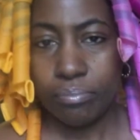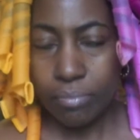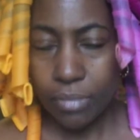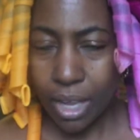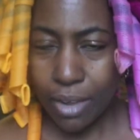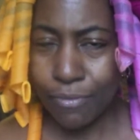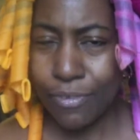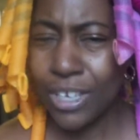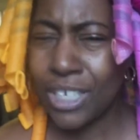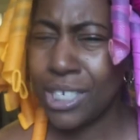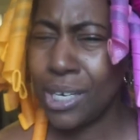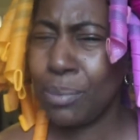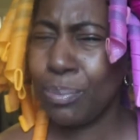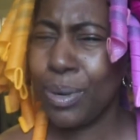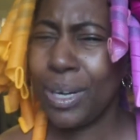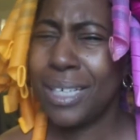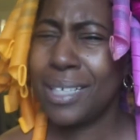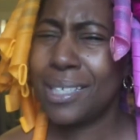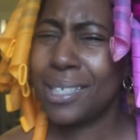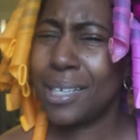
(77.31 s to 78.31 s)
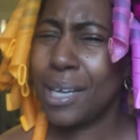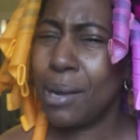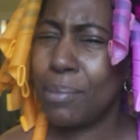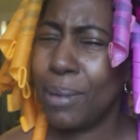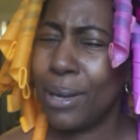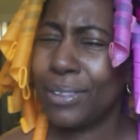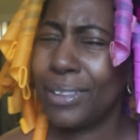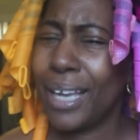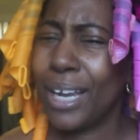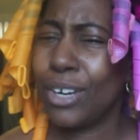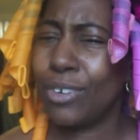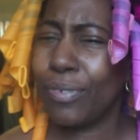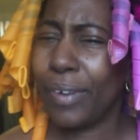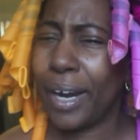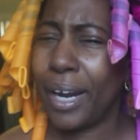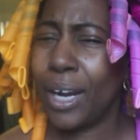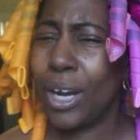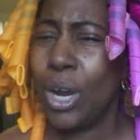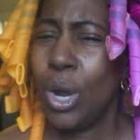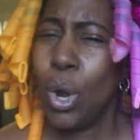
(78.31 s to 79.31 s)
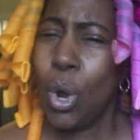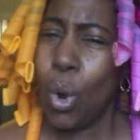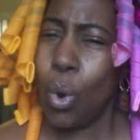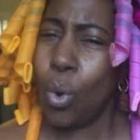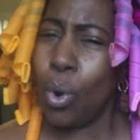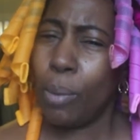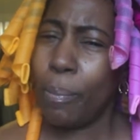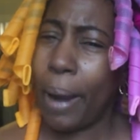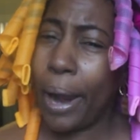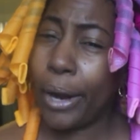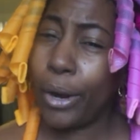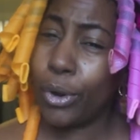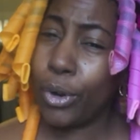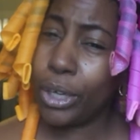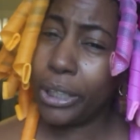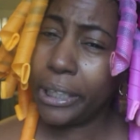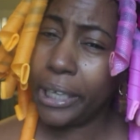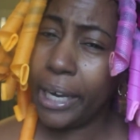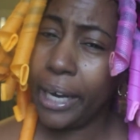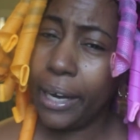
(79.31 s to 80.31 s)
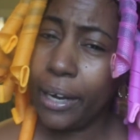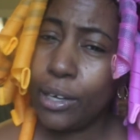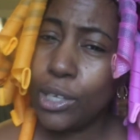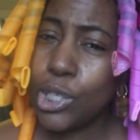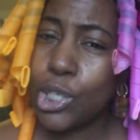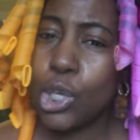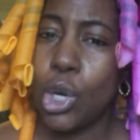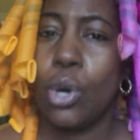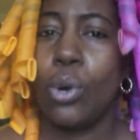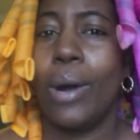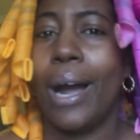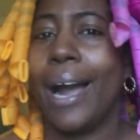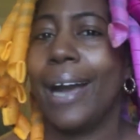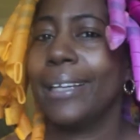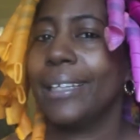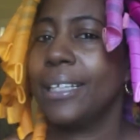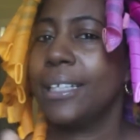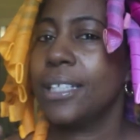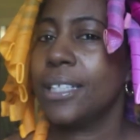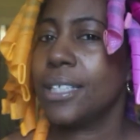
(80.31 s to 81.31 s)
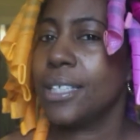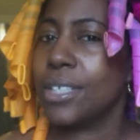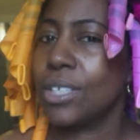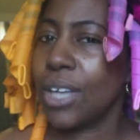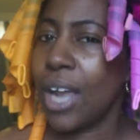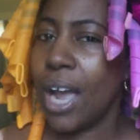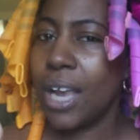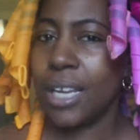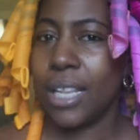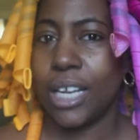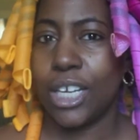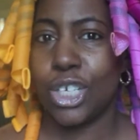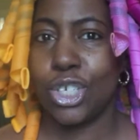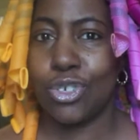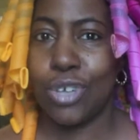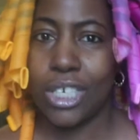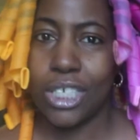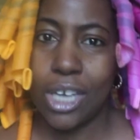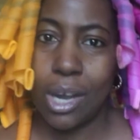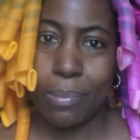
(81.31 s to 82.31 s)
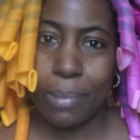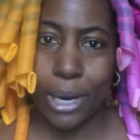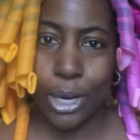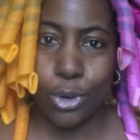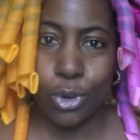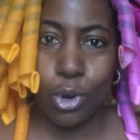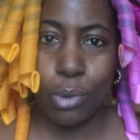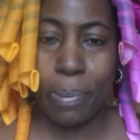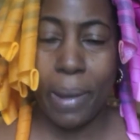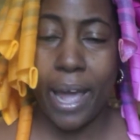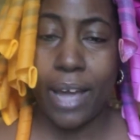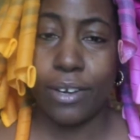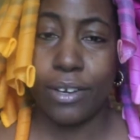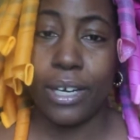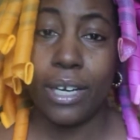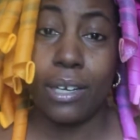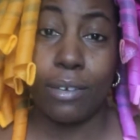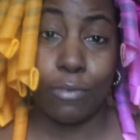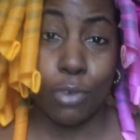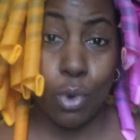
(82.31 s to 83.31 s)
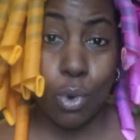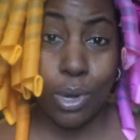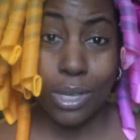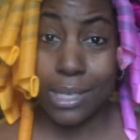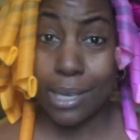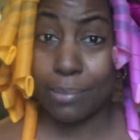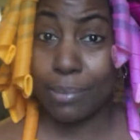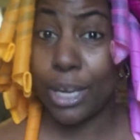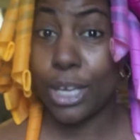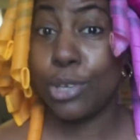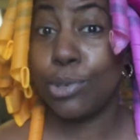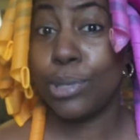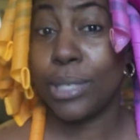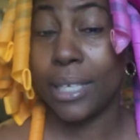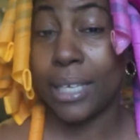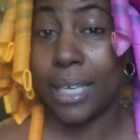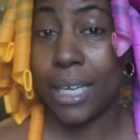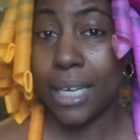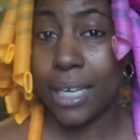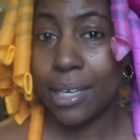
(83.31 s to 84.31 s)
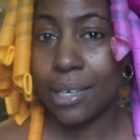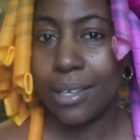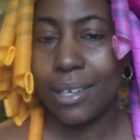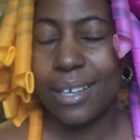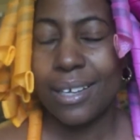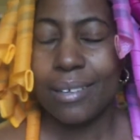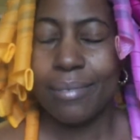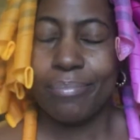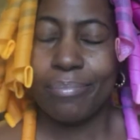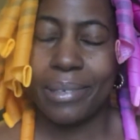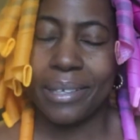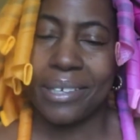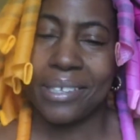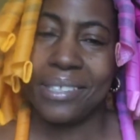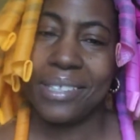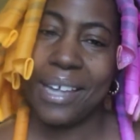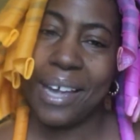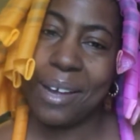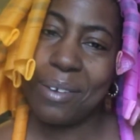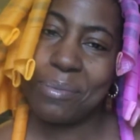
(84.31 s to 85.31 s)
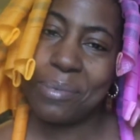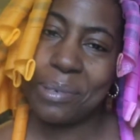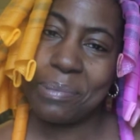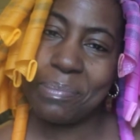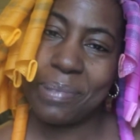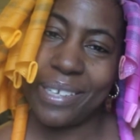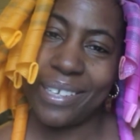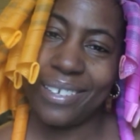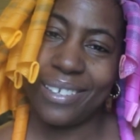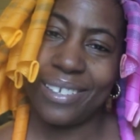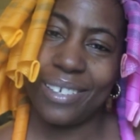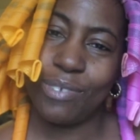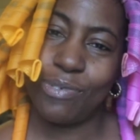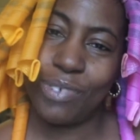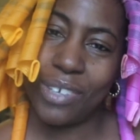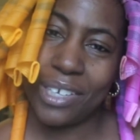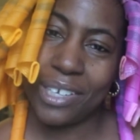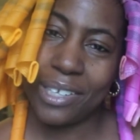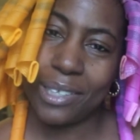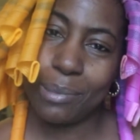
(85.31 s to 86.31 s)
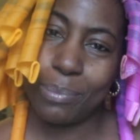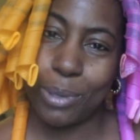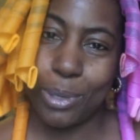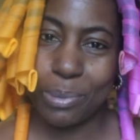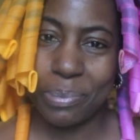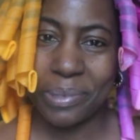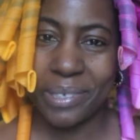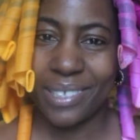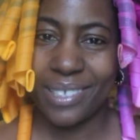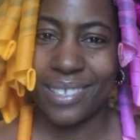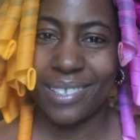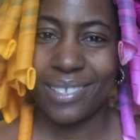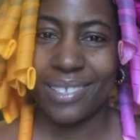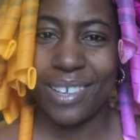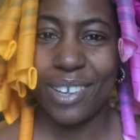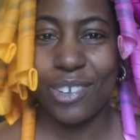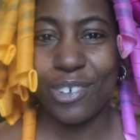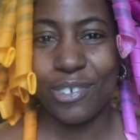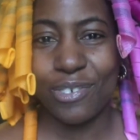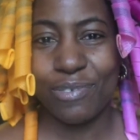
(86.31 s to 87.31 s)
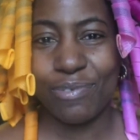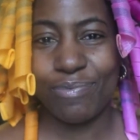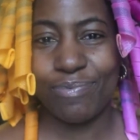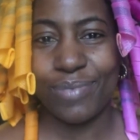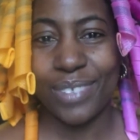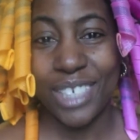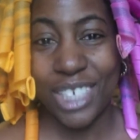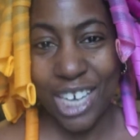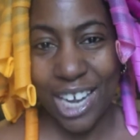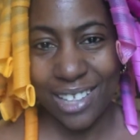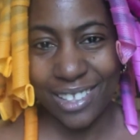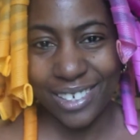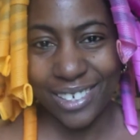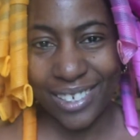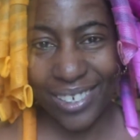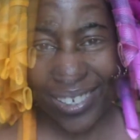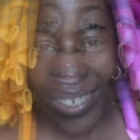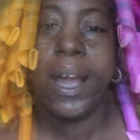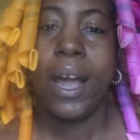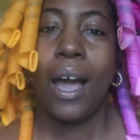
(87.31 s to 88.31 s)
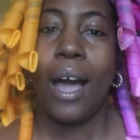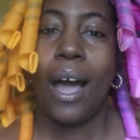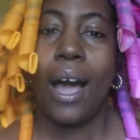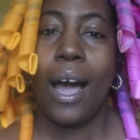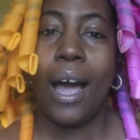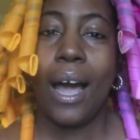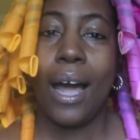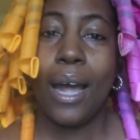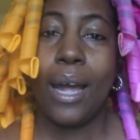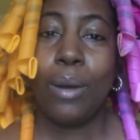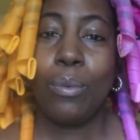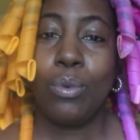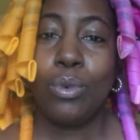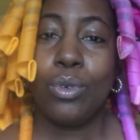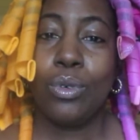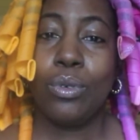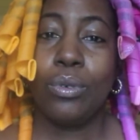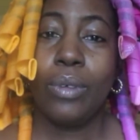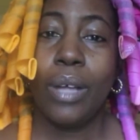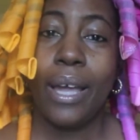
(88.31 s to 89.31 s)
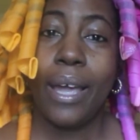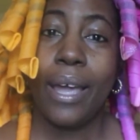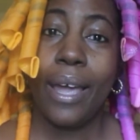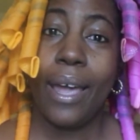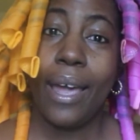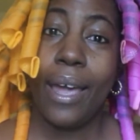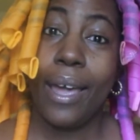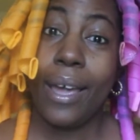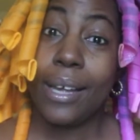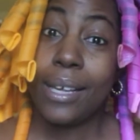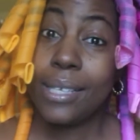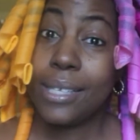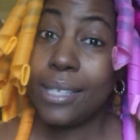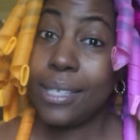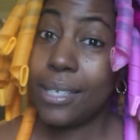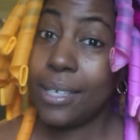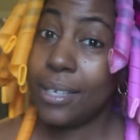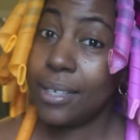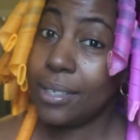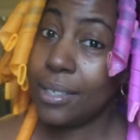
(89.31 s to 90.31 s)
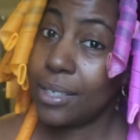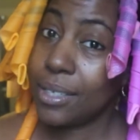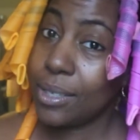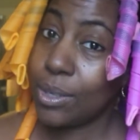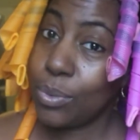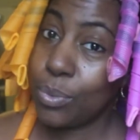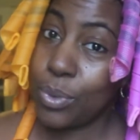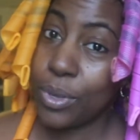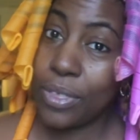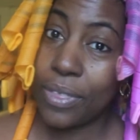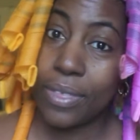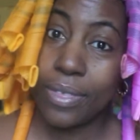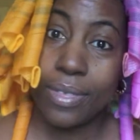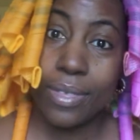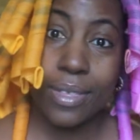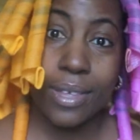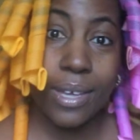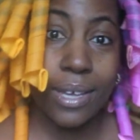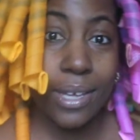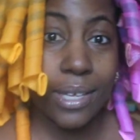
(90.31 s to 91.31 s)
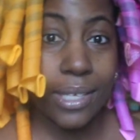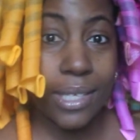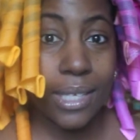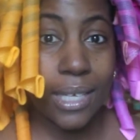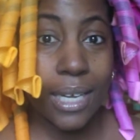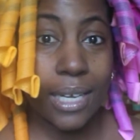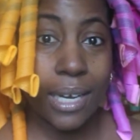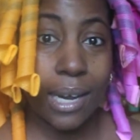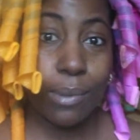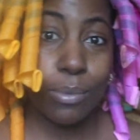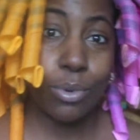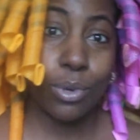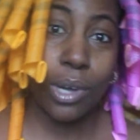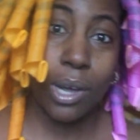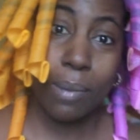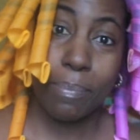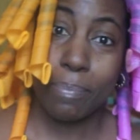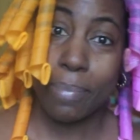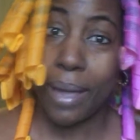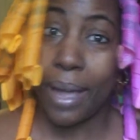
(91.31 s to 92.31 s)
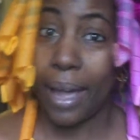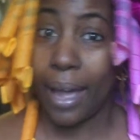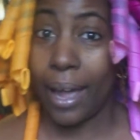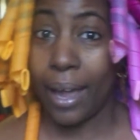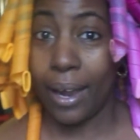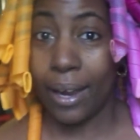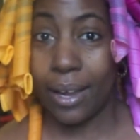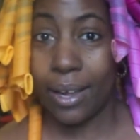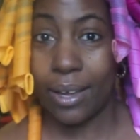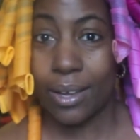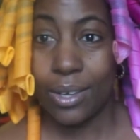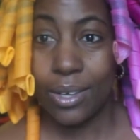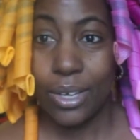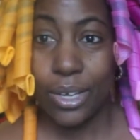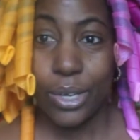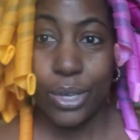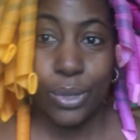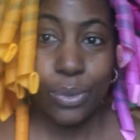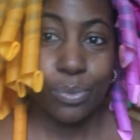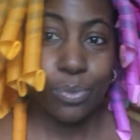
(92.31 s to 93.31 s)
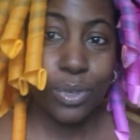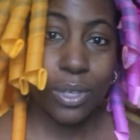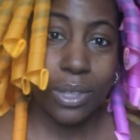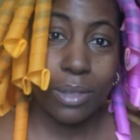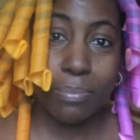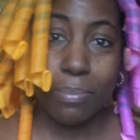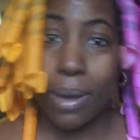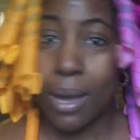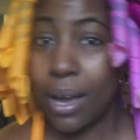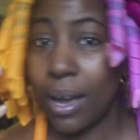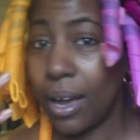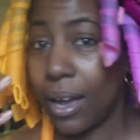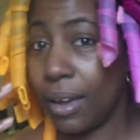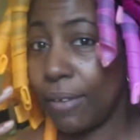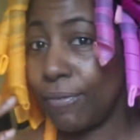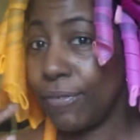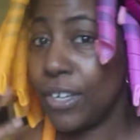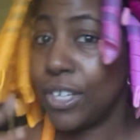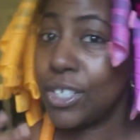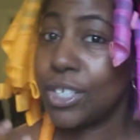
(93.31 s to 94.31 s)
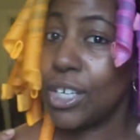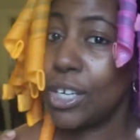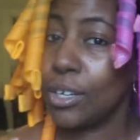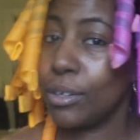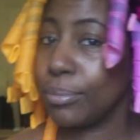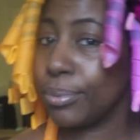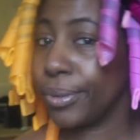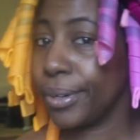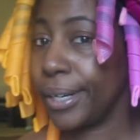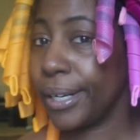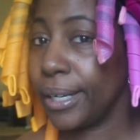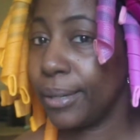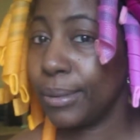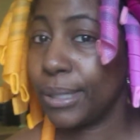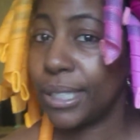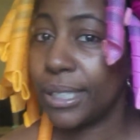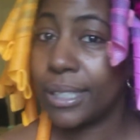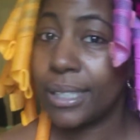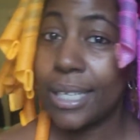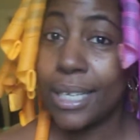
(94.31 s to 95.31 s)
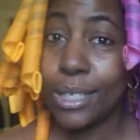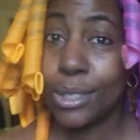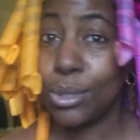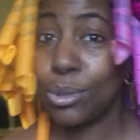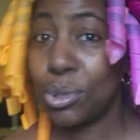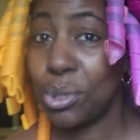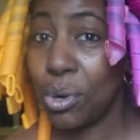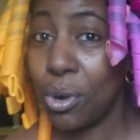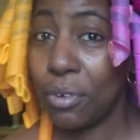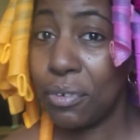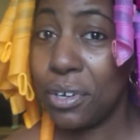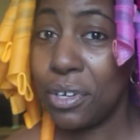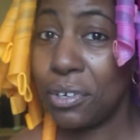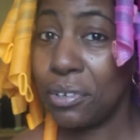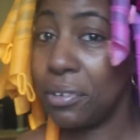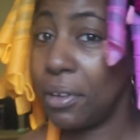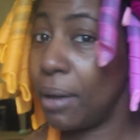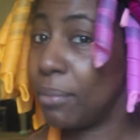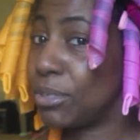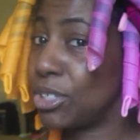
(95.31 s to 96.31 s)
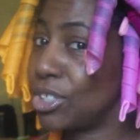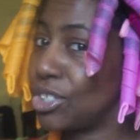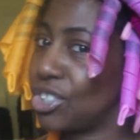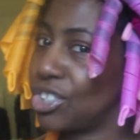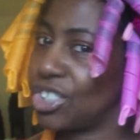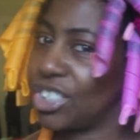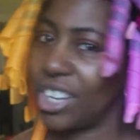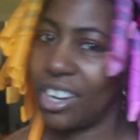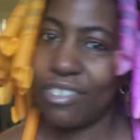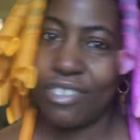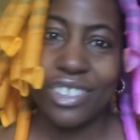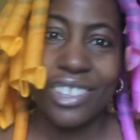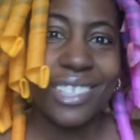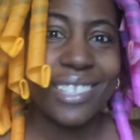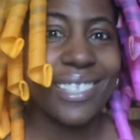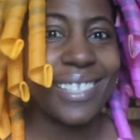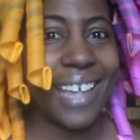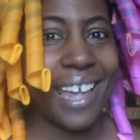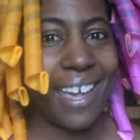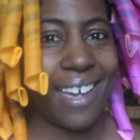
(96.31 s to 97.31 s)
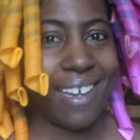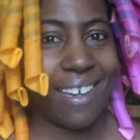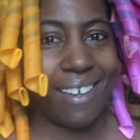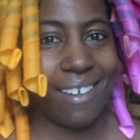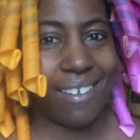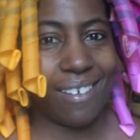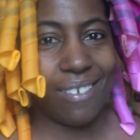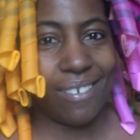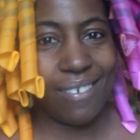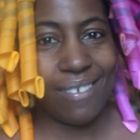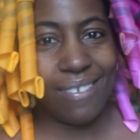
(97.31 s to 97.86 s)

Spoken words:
Fishtail braid doesn't come out that great on my curly hair, so I needed to kind of like stretch out my curl pattern, and of course I'm not using heat because that would be defeating the purpose of the challenge. I will exit with this and I will come back with my fishtail braid, which is not a tutorial, I'm just sharing the style.